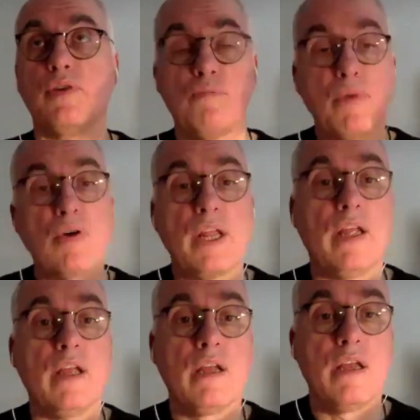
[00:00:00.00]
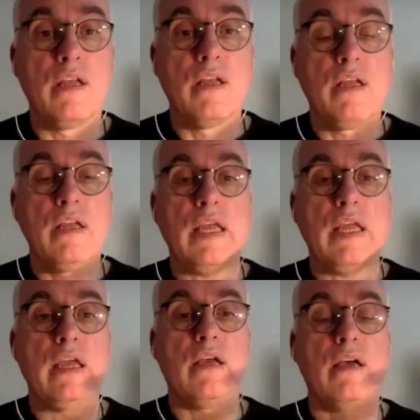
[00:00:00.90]
promoting
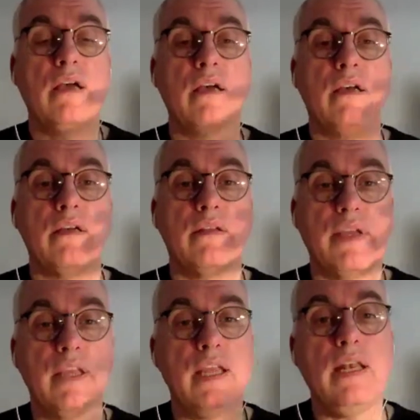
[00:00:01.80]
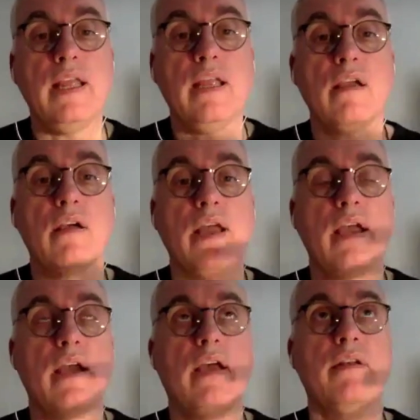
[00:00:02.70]
the healing
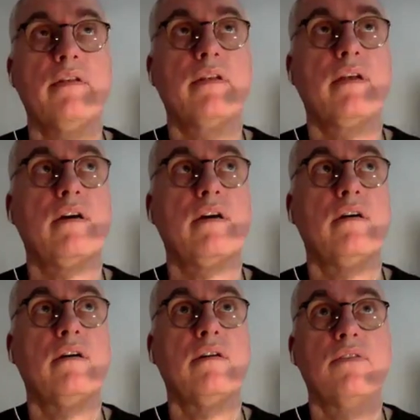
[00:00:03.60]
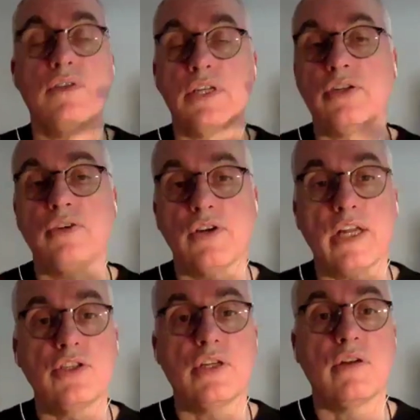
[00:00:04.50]
and the
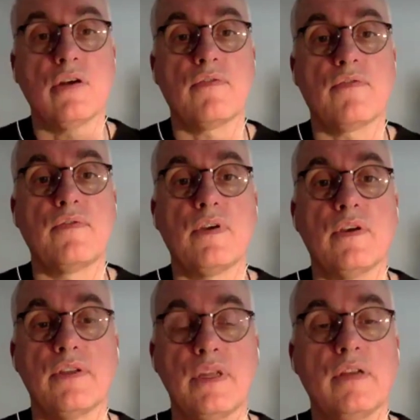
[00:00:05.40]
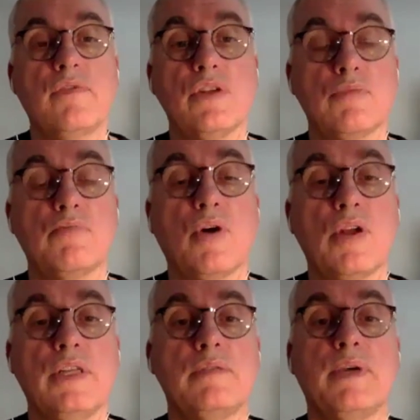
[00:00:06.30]
regeneration of the individual
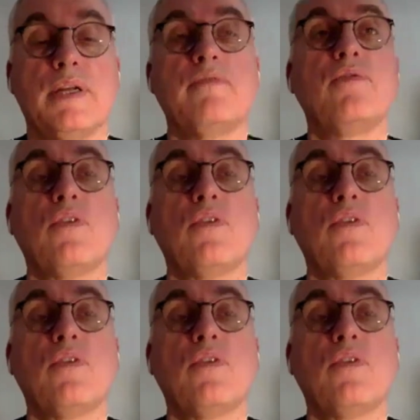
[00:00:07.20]
bodies, but